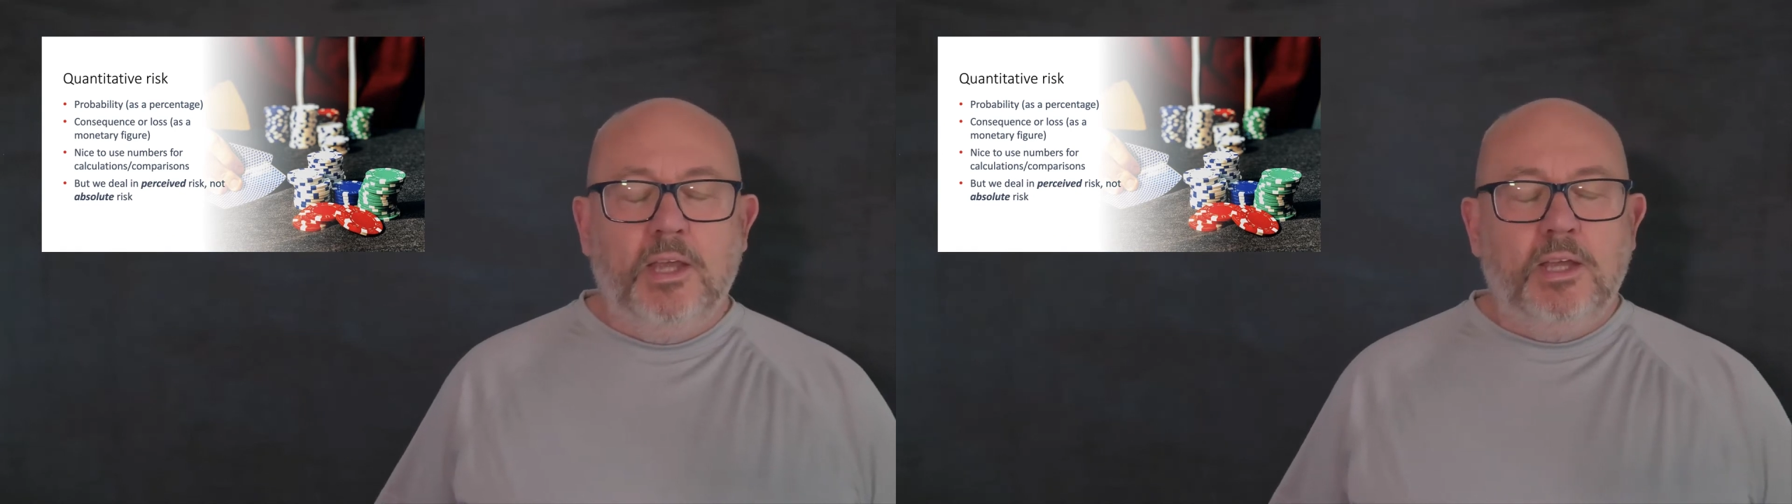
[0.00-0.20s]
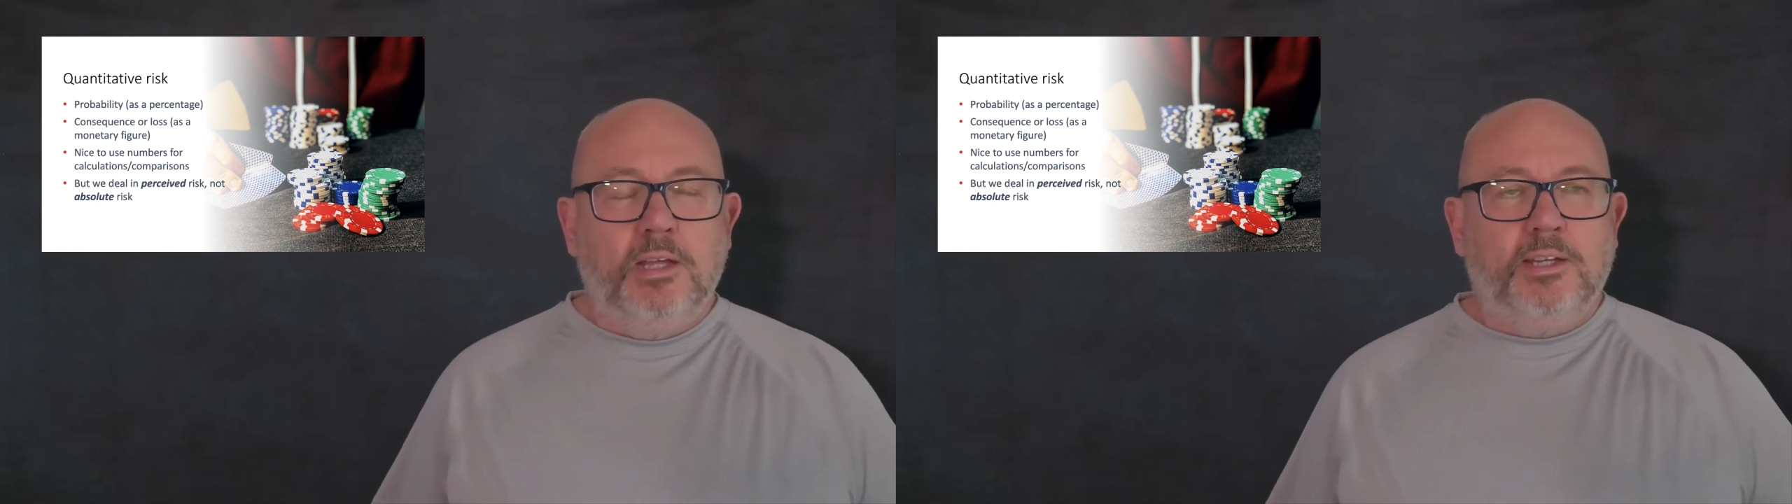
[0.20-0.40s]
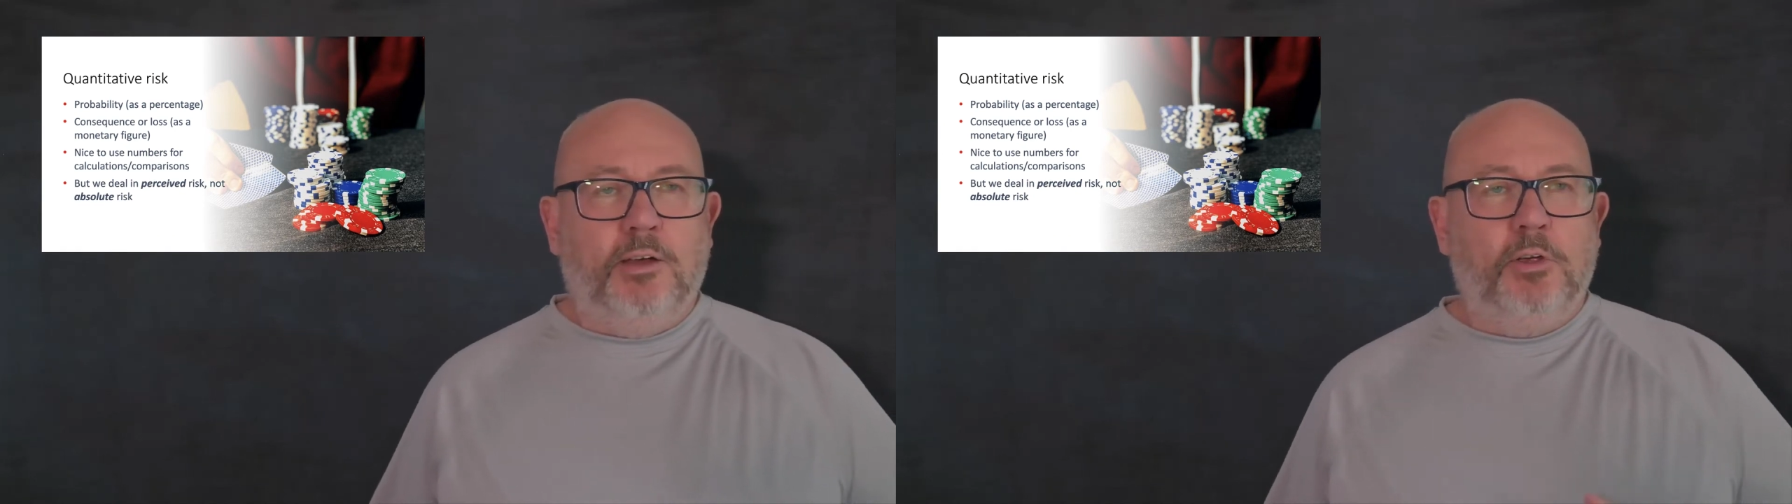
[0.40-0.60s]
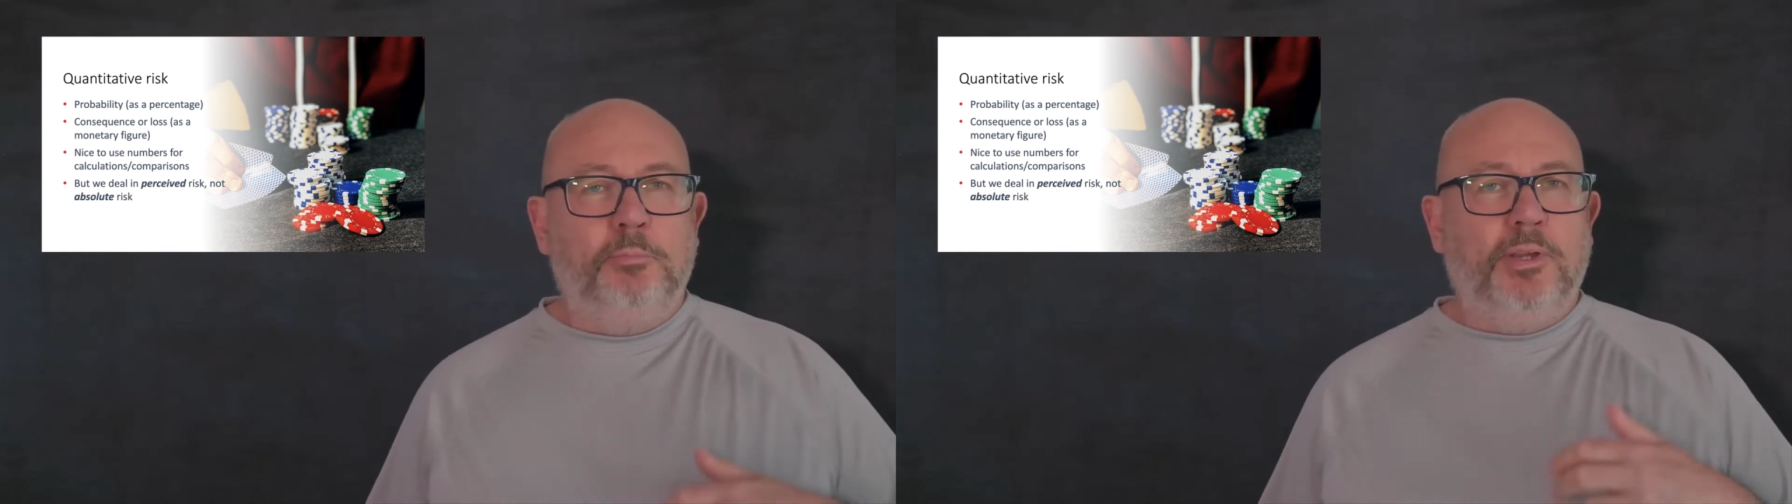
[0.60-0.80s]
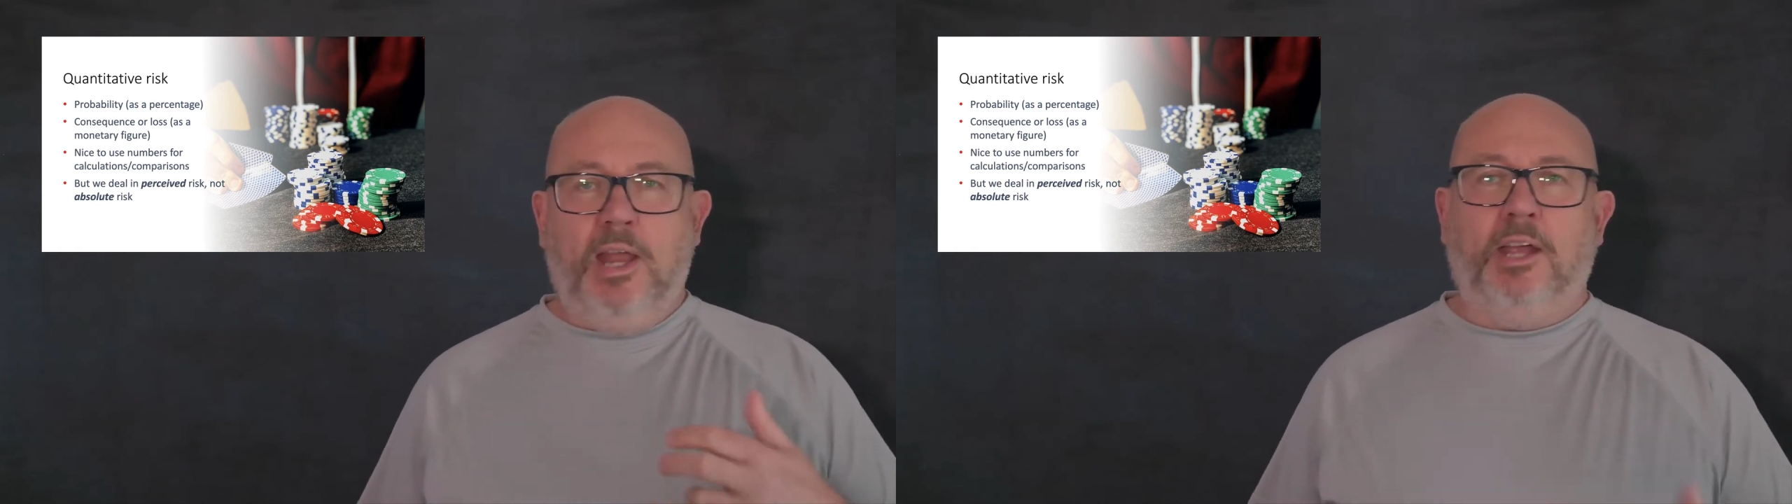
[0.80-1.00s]
Now, it would be
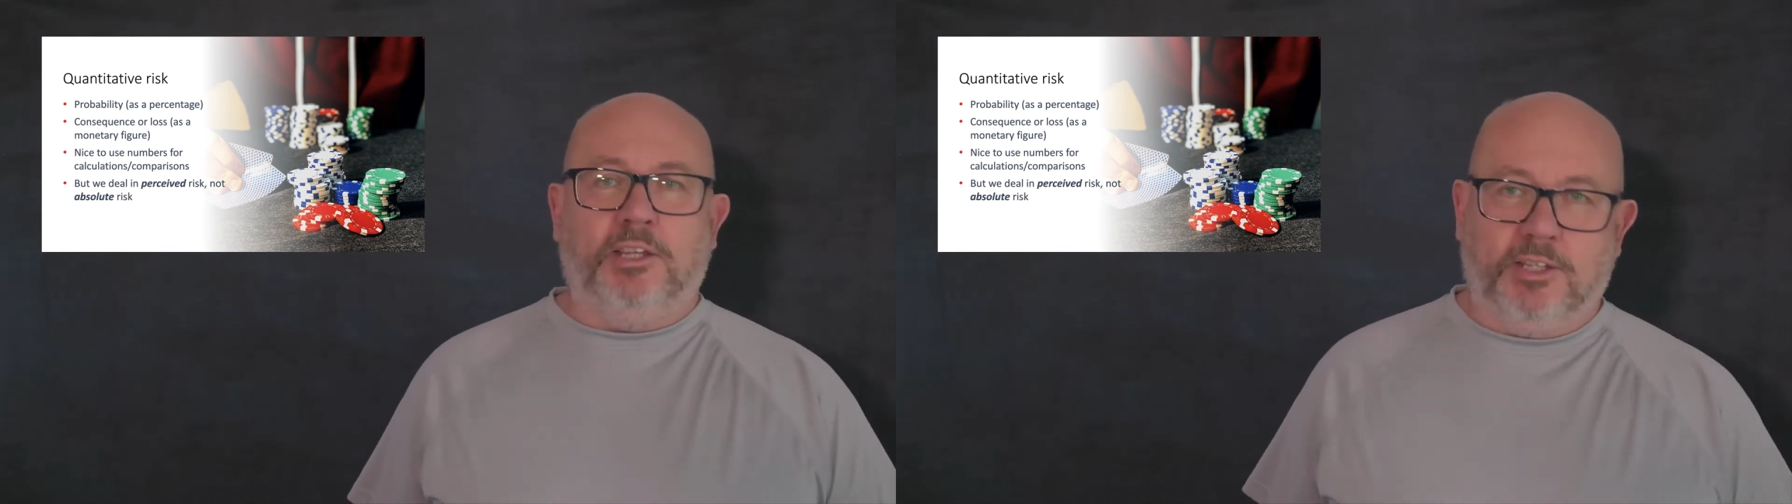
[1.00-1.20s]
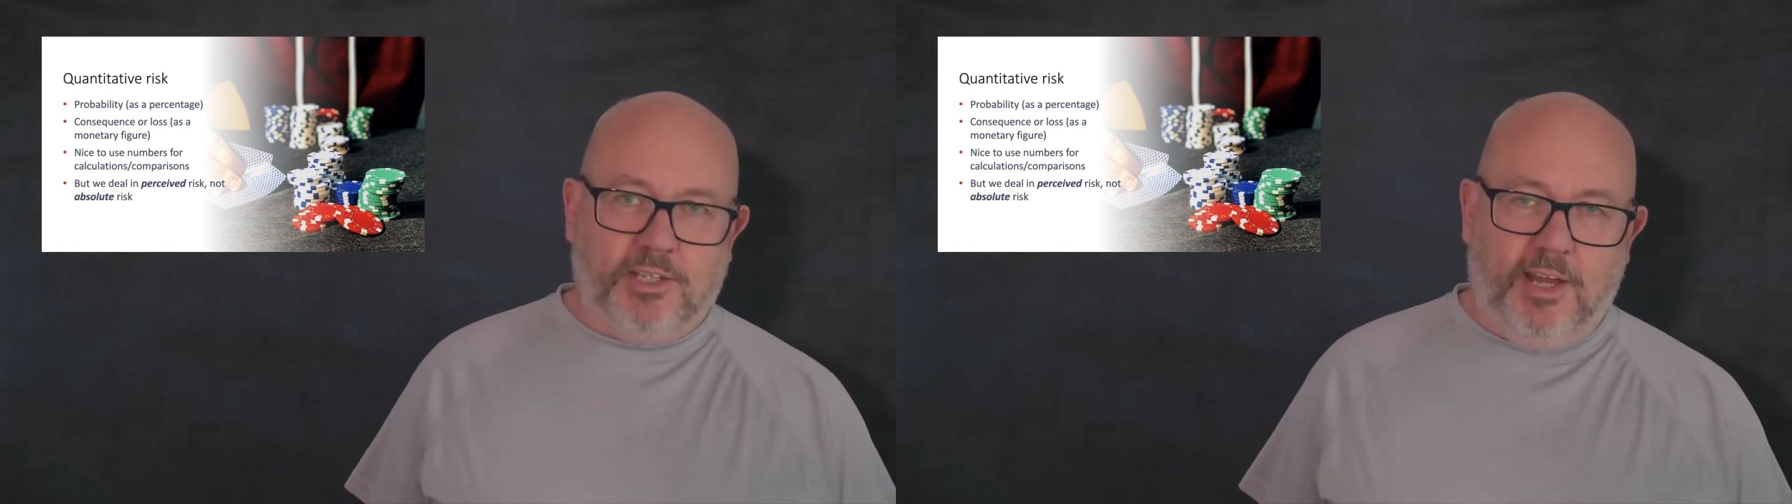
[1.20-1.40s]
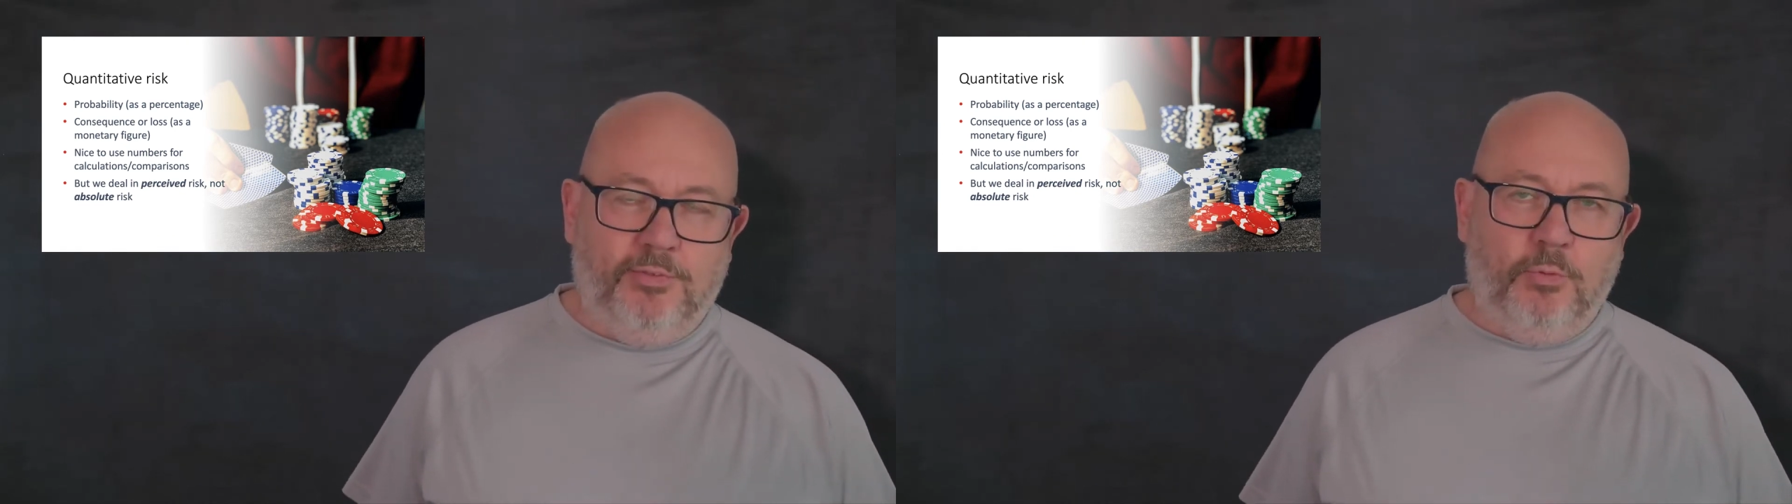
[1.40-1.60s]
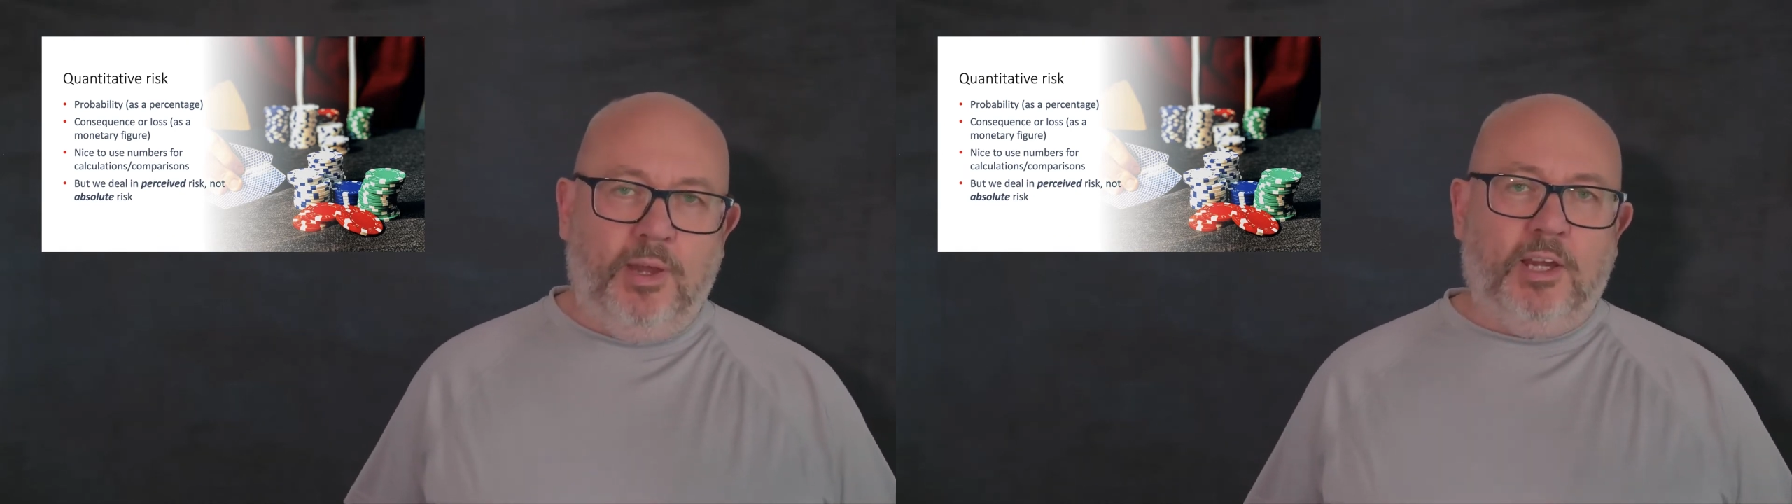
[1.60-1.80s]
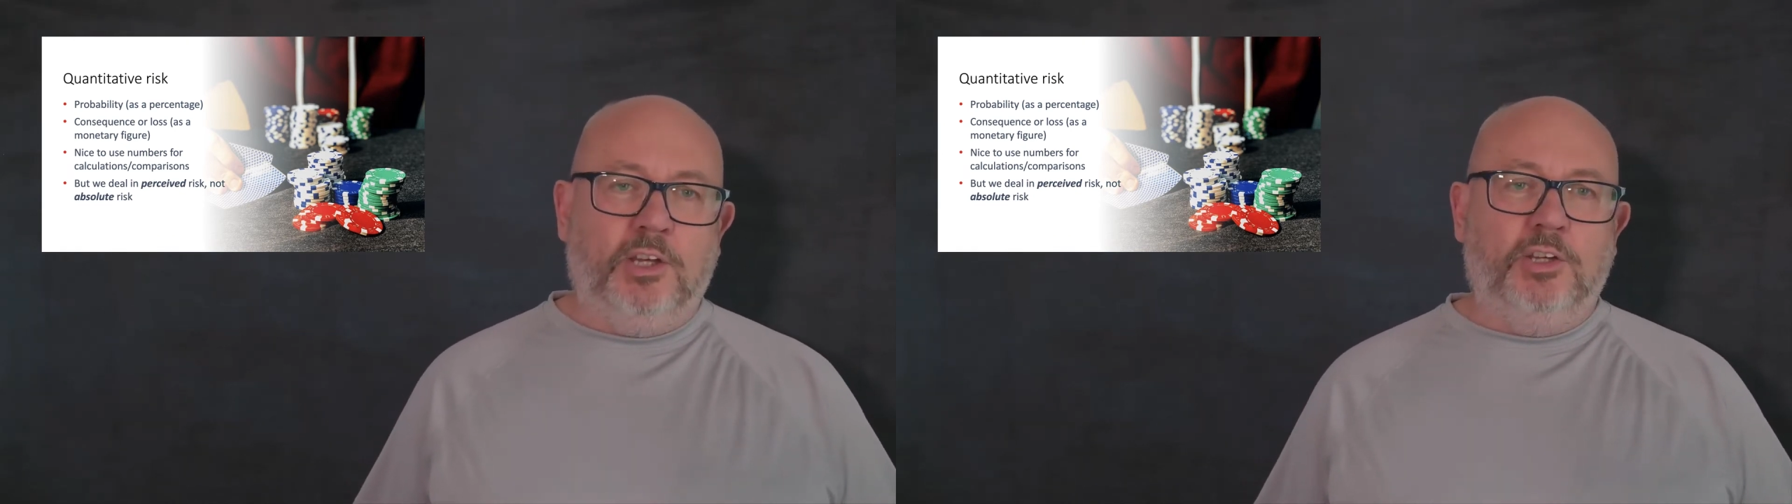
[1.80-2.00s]
nice if we
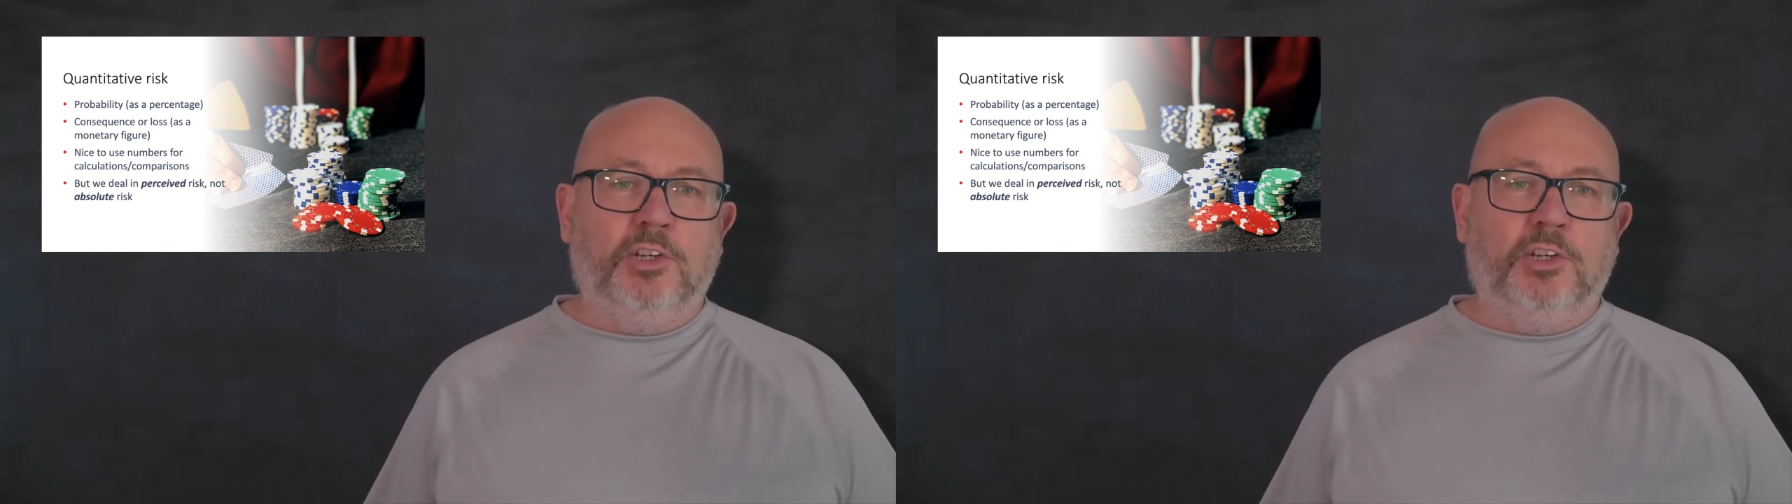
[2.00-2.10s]
could